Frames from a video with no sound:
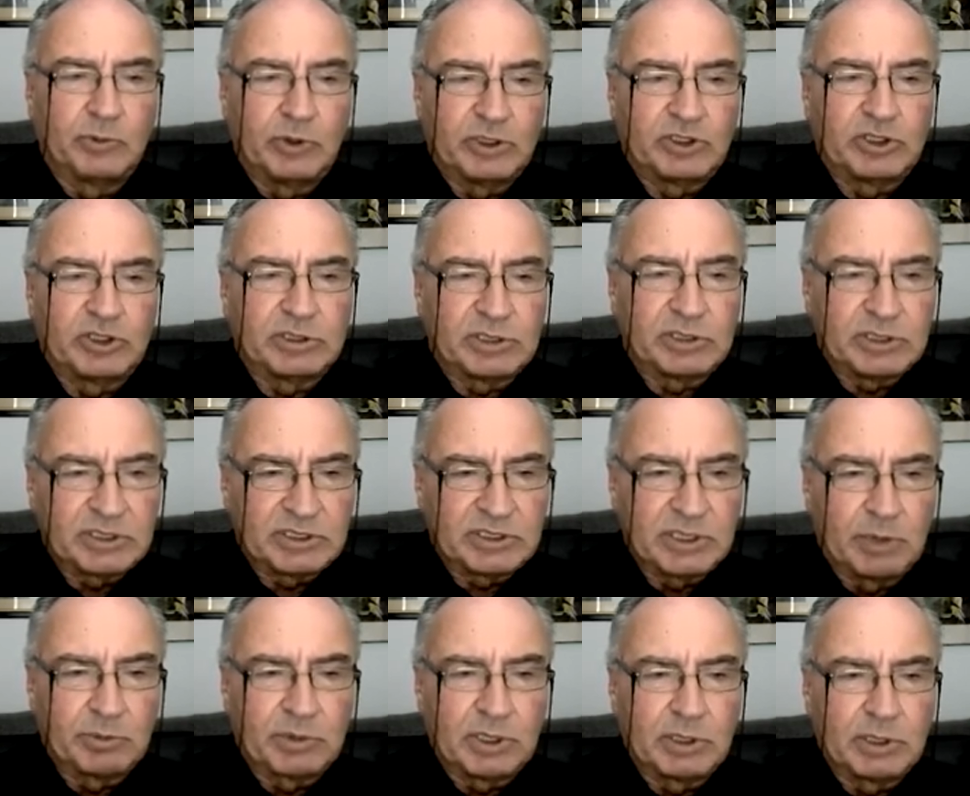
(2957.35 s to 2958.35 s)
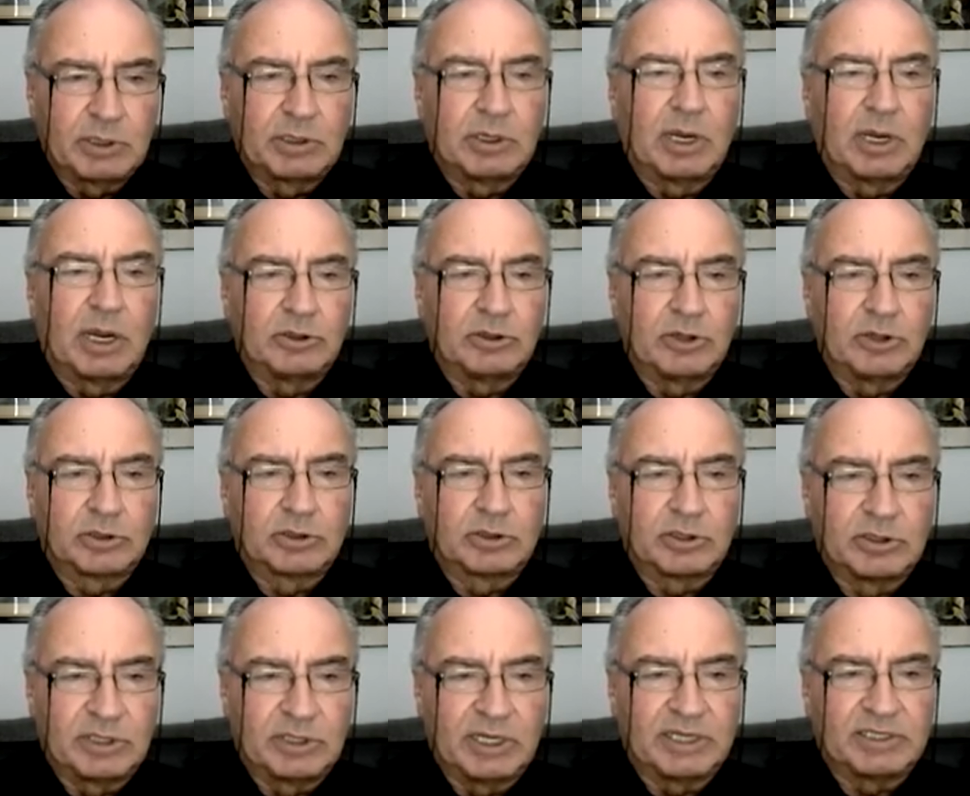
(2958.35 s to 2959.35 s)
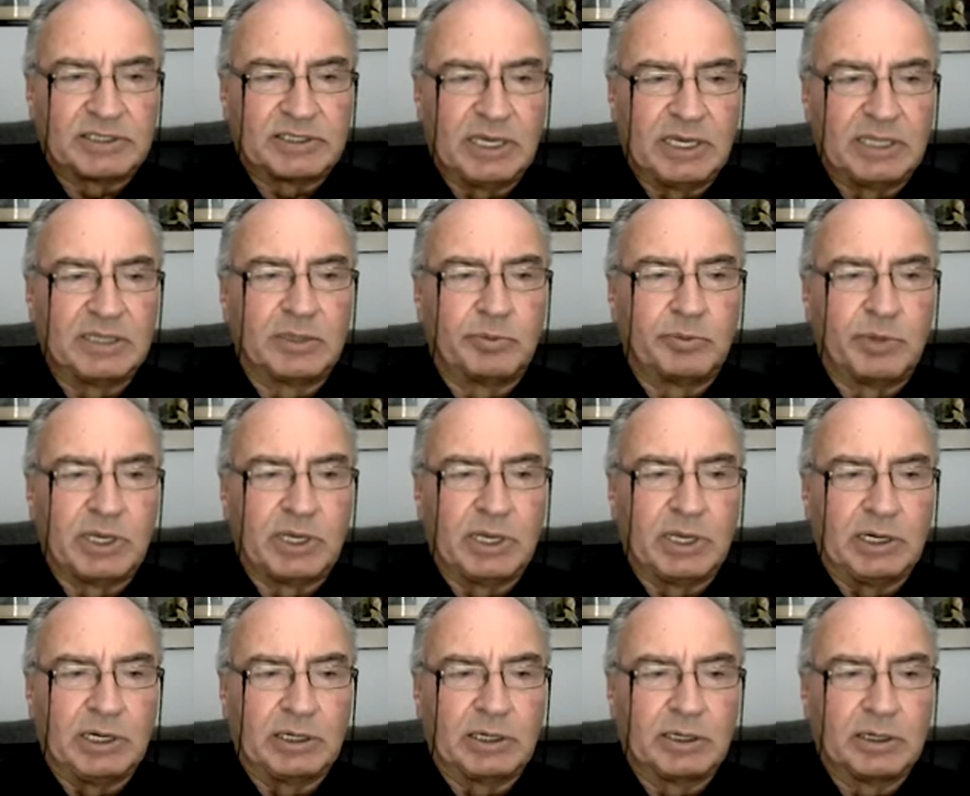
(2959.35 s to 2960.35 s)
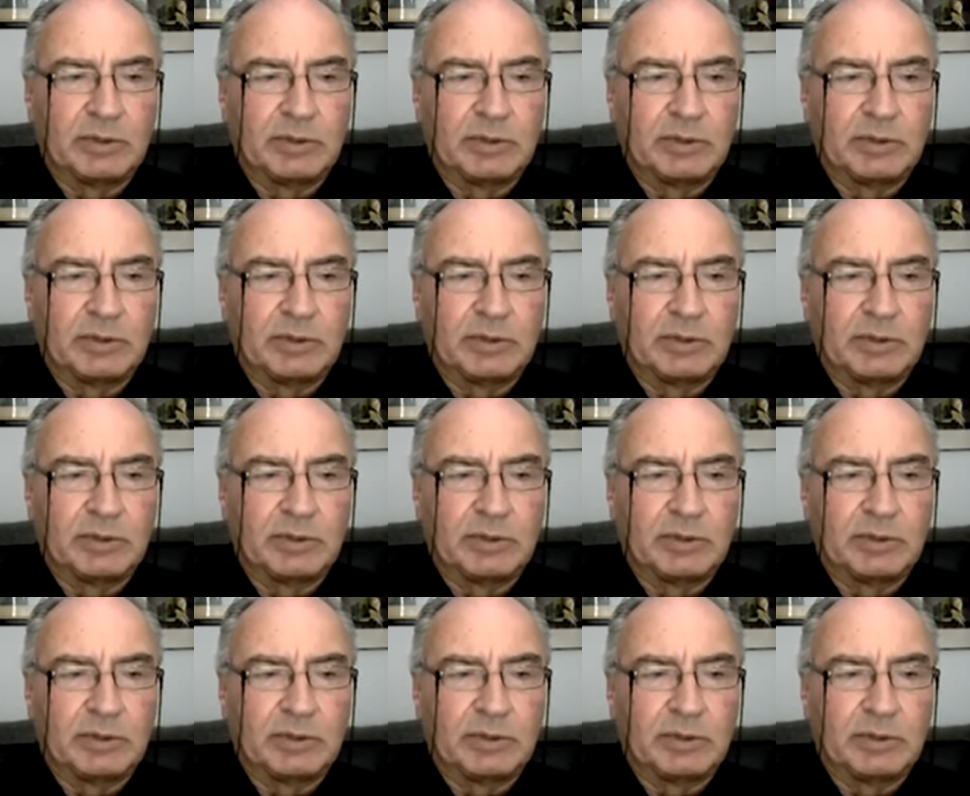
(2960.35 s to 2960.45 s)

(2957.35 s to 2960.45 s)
which is something a doctor does in the beginning.